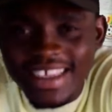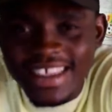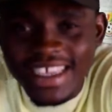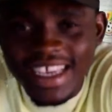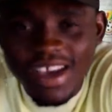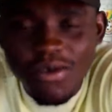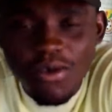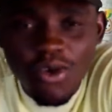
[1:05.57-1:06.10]

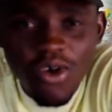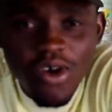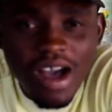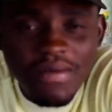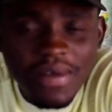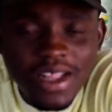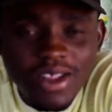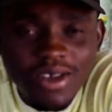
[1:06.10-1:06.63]
year. We'll go
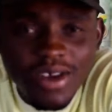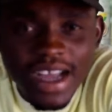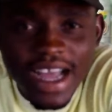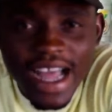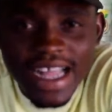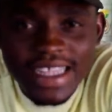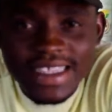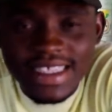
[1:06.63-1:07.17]
have a look
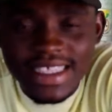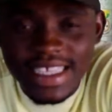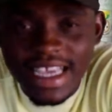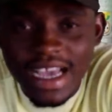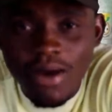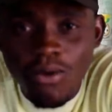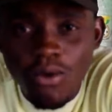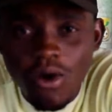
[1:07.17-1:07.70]
at
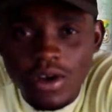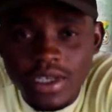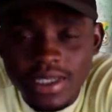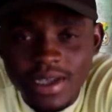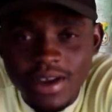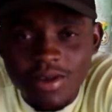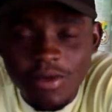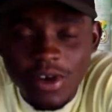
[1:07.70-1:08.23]
the award
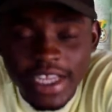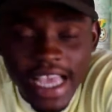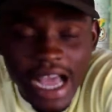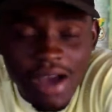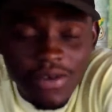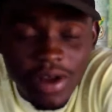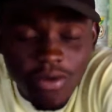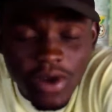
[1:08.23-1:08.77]
ceremony,
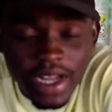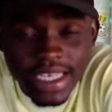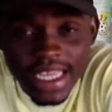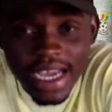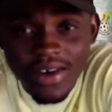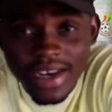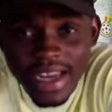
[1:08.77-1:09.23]
how it went down and